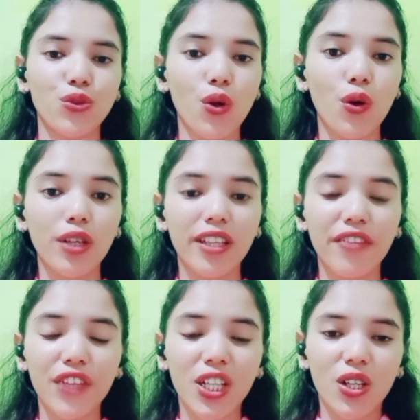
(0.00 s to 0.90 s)

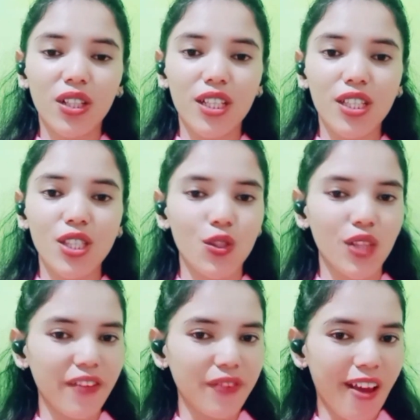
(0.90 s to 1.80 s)
difficulties to give
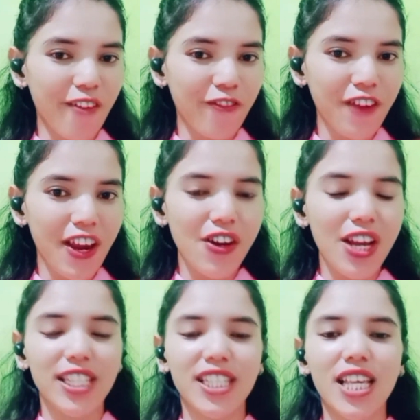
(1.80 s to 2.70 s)
a fair
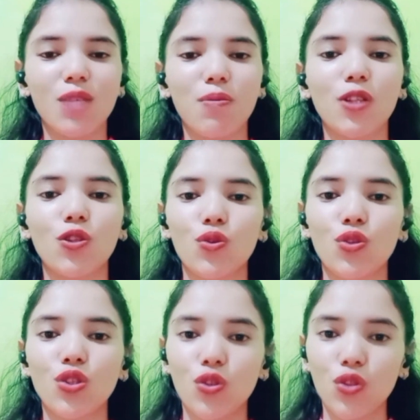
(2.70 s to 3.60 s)
assessment to
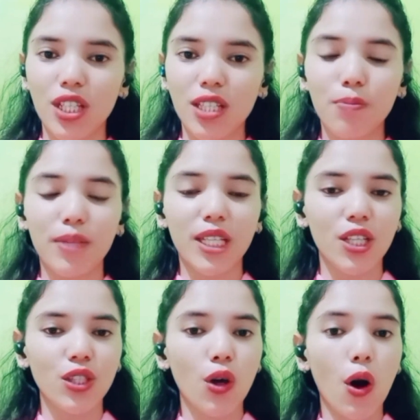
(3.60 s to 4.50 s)
students because
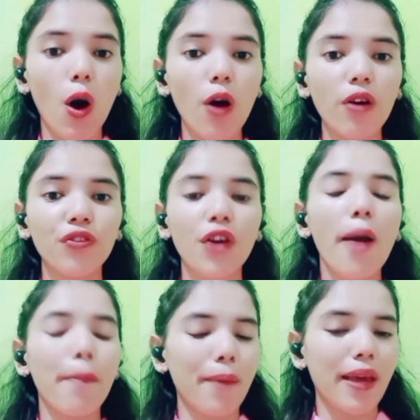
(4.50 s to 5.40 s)
of
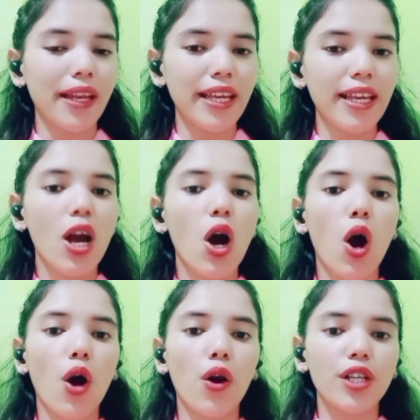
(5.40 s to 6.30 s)
many or
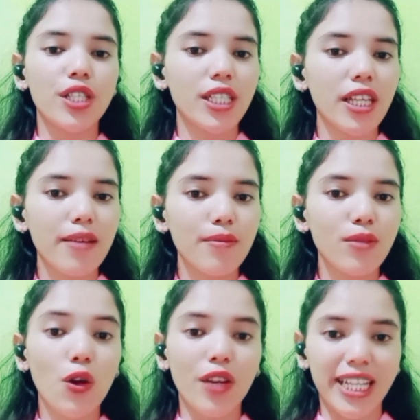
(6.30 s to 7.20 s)
some
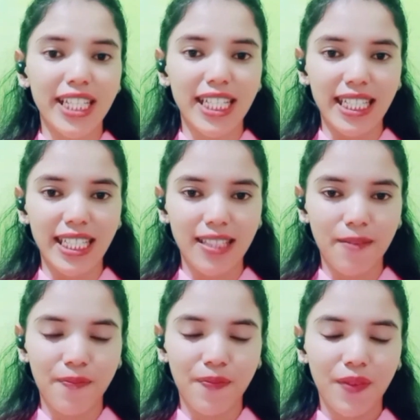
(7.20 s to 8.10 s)
conditions.
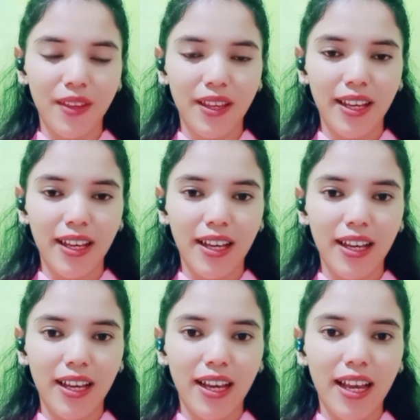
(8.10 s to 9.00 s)

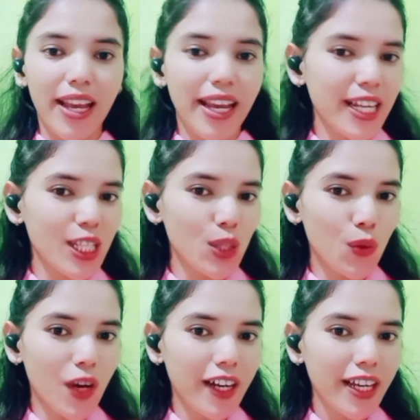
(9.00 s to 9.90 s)
It is
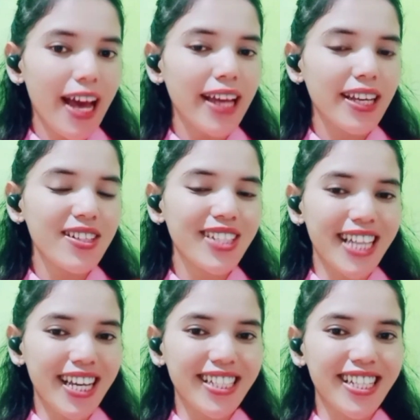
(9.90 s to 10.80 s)
why I
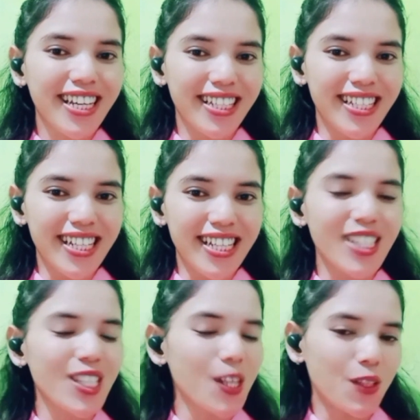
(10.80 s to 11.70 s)
conduct this
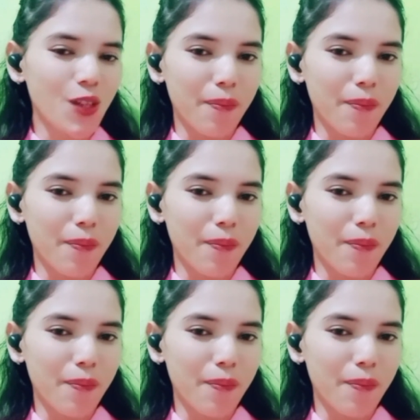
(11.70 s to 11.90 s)
topic.